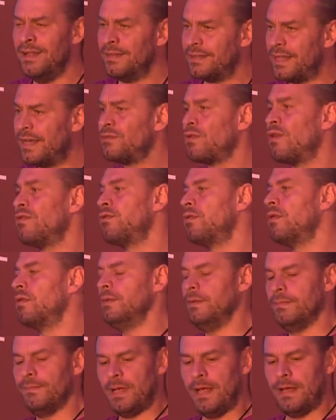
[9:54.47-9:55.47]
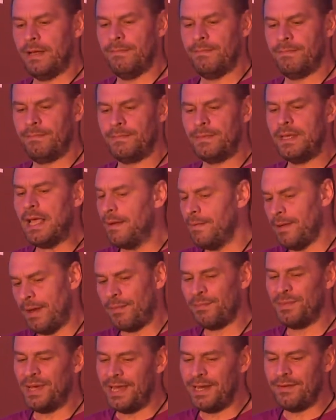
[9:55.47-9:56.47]
There is also,
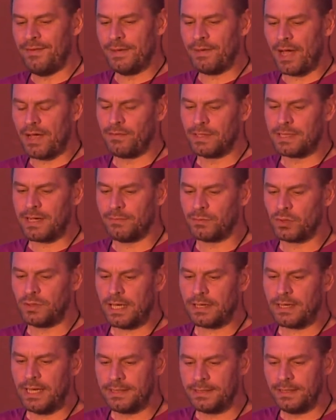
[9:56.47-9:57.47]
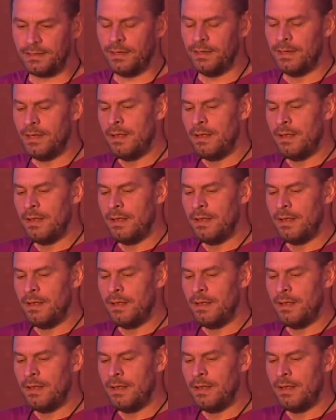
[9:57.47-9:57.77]
anyway, I will come to that later.